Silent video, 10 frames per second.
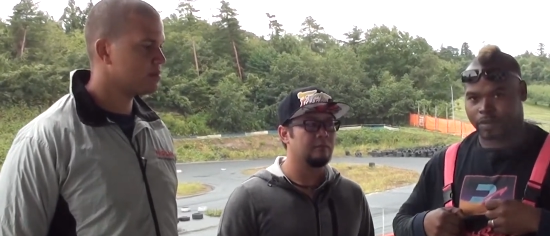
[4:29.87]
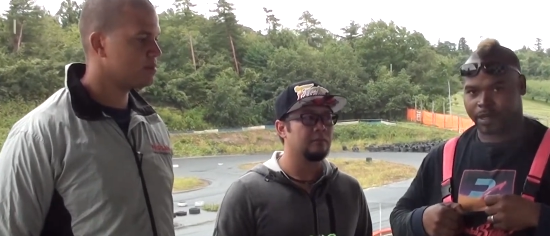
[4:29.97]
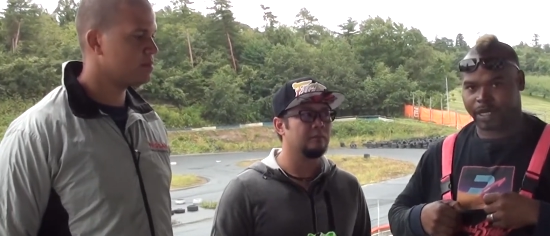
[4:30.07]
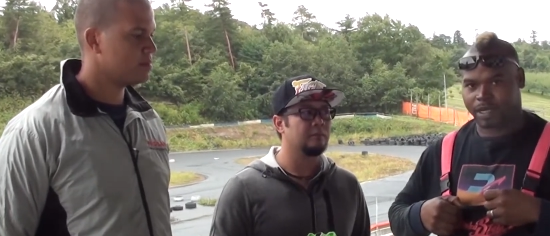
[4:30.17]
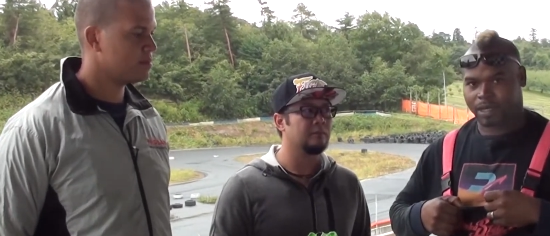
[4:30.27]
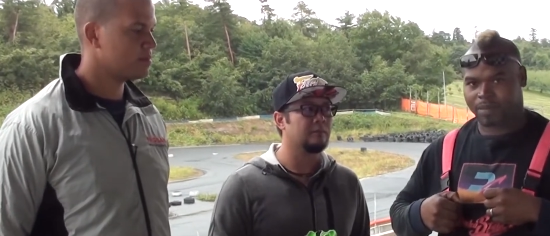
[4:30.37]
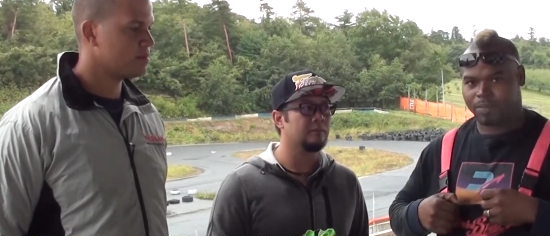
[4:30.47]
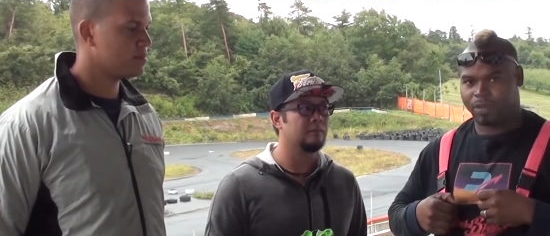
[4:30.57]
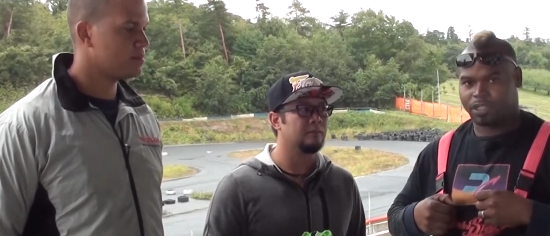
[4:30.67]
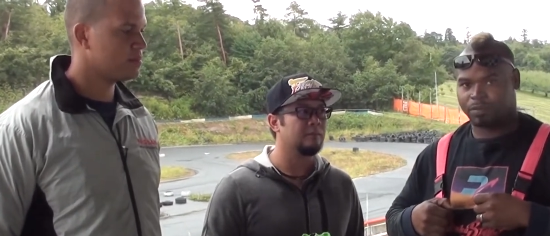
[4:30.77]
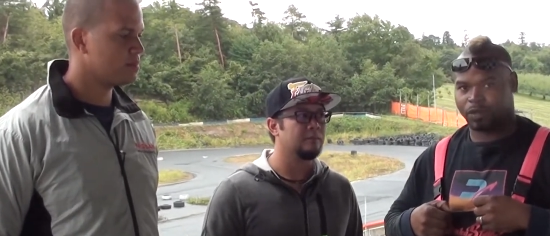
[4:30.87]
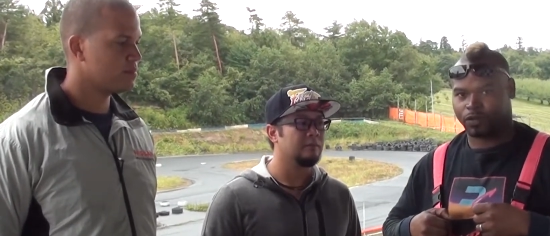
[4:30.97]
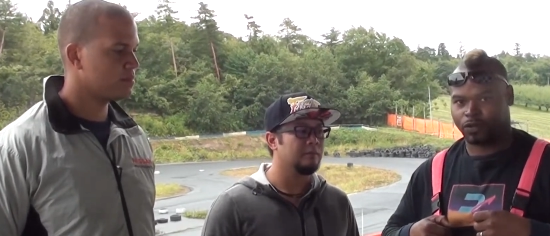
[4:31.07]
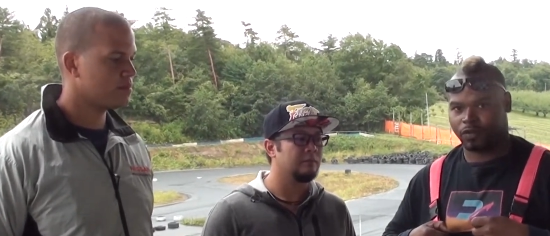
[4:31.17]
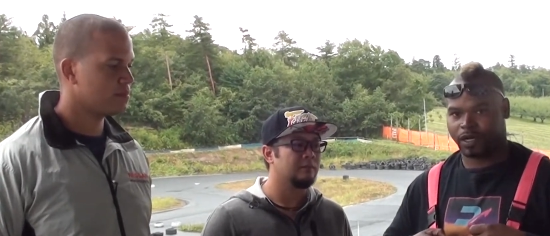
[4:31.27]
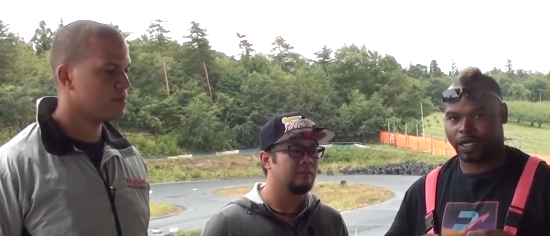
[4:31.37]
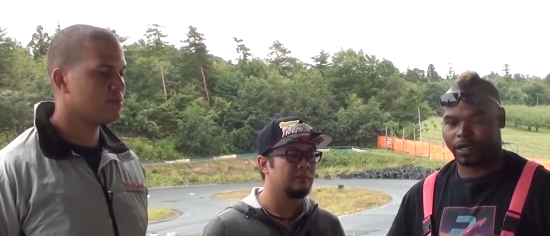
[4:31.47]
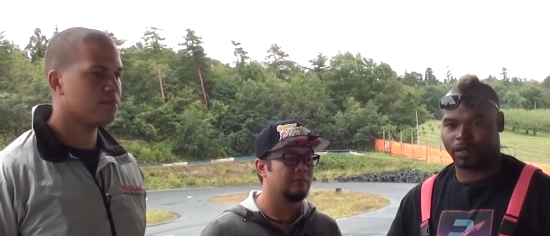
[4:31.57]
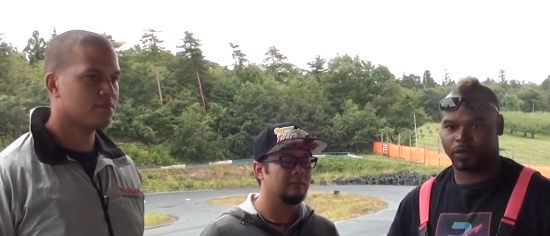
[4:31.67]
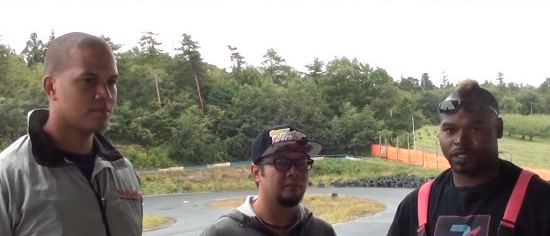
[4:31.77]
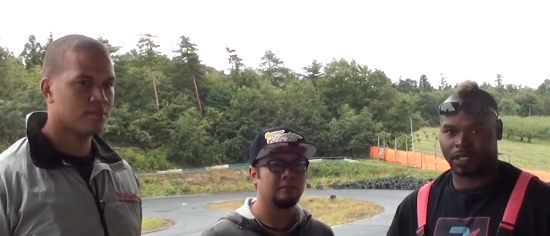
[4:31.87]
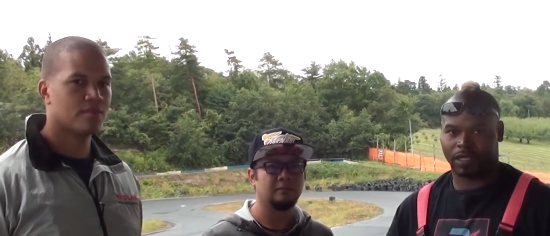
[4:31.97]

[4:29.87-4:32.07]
Speaker 1: on my my Bridgemoto suit right here, which I